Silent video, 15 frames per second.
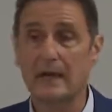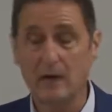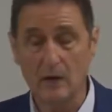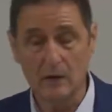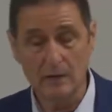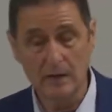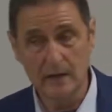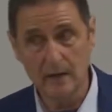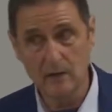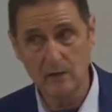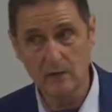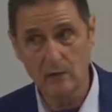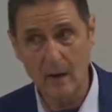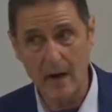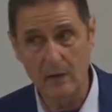And in our
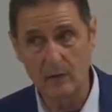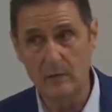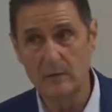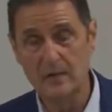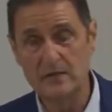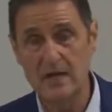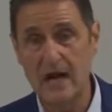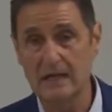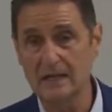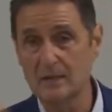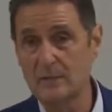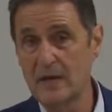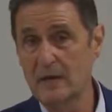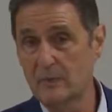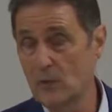clinical trial, we
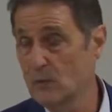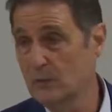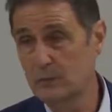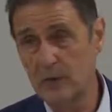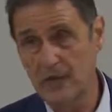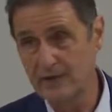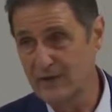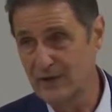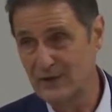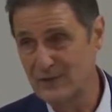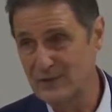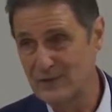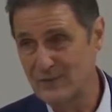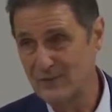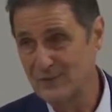rejected people with blood
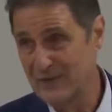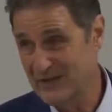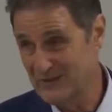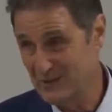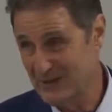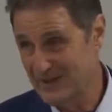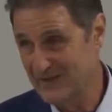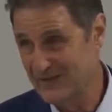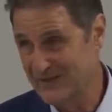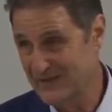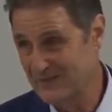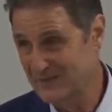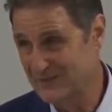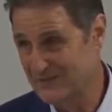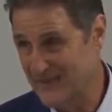thinners because we're giving
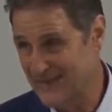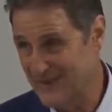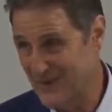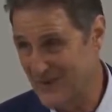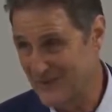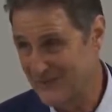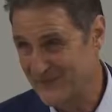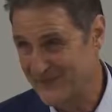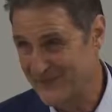them ginkgo.